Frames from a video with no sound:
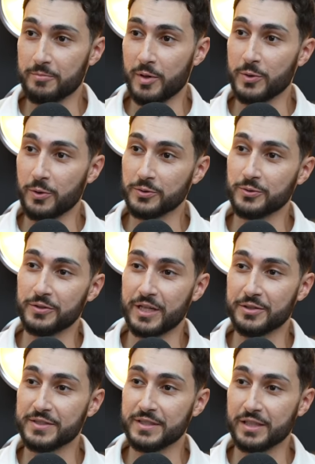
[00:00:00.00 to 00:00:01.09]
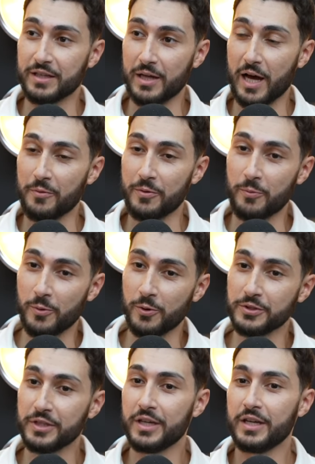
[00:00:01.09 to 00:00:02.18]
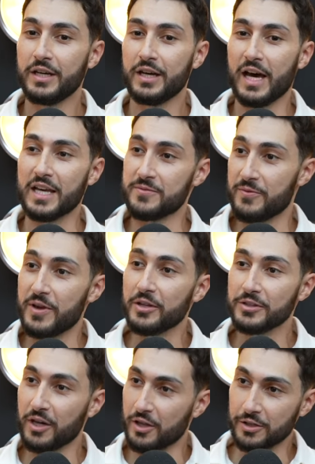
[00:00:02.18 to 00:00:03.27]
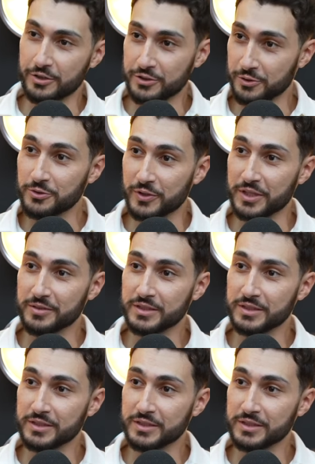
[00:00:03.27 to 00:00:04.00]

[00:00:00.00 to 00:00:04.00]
But we also are now seeing how the world has failed our children.